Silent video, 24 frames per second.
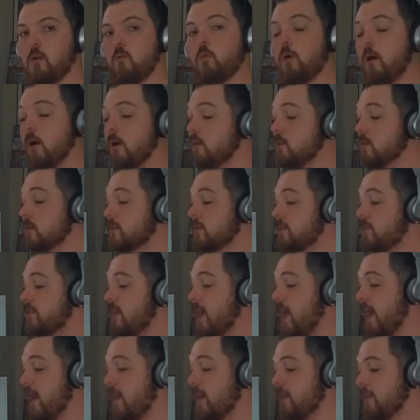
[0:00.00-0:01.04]
Well,
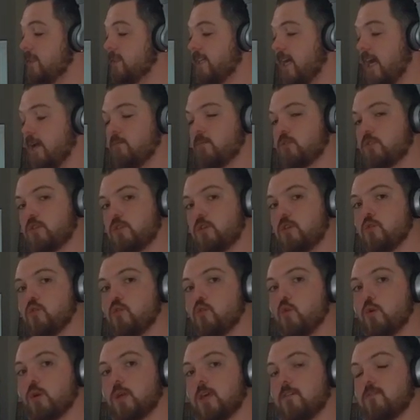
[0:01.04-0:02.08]
10 times
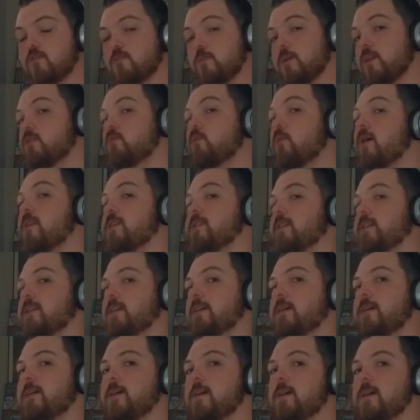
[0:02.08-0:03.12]
2 gives me 20.
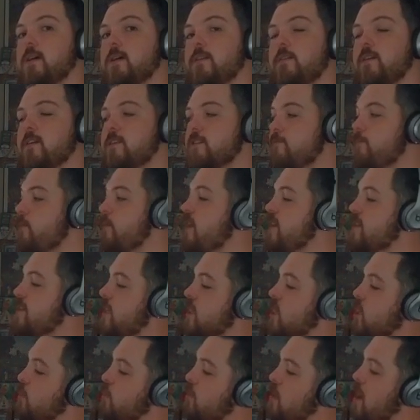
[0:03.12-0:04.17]
This means
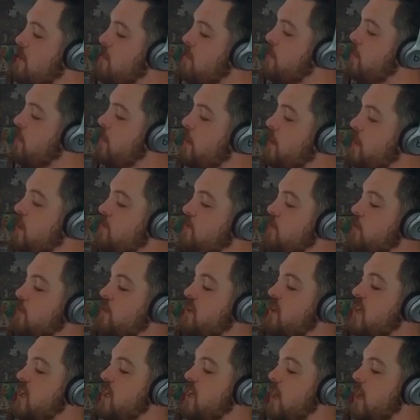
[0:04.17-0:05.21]
that the probability for
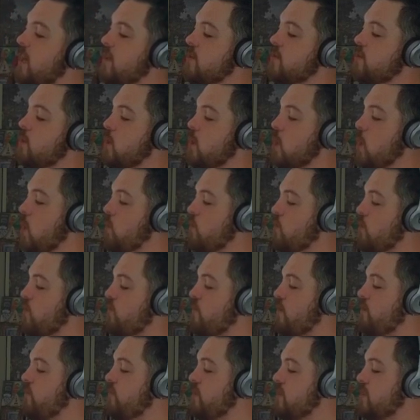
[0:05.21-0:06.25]
landing on a circle for
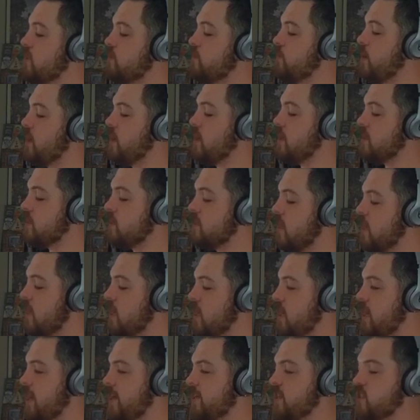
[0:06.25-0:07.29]
50 spins
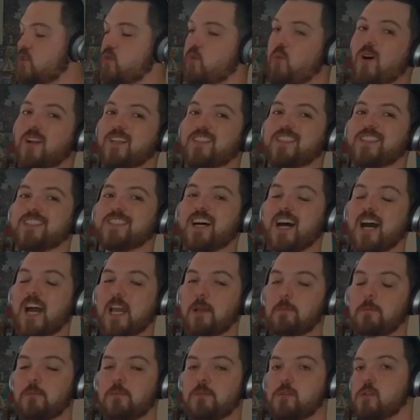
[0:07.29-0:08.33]
is 20
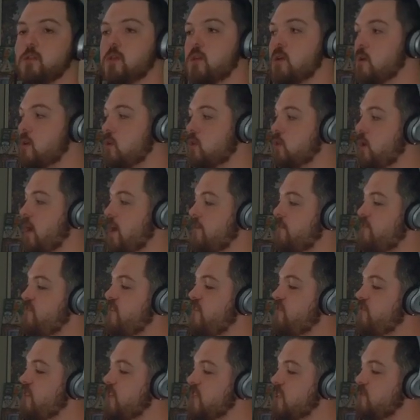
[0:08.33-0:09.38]
times. So out of
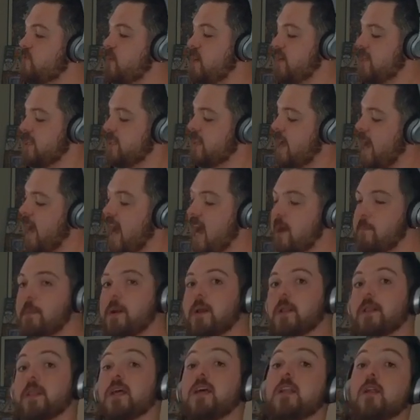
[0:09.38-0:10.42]
50 spins, I
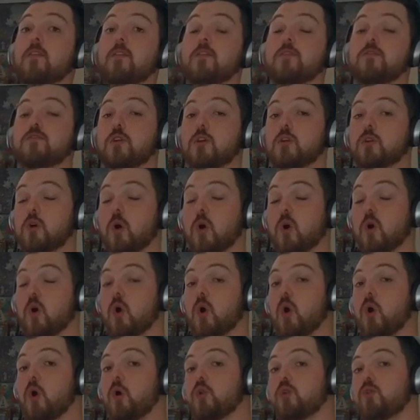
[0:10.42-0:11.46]
might land on the circle
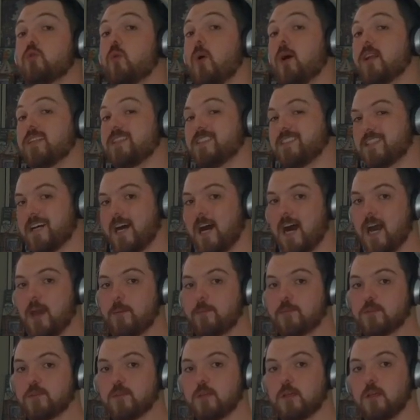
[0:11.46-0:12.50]
20
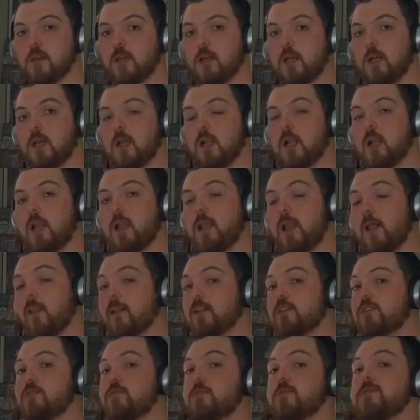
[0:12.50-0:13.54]
times. Now
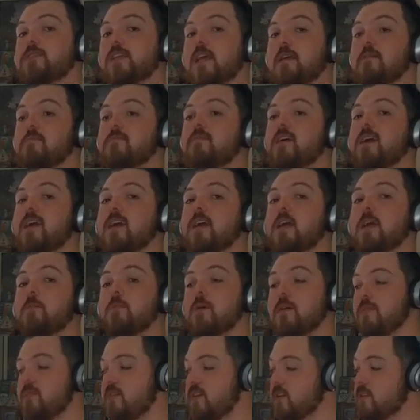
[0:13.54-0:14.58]
let's do the same thing,
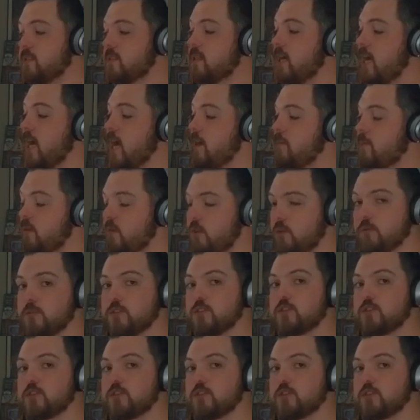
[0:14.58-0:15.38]
but this time use a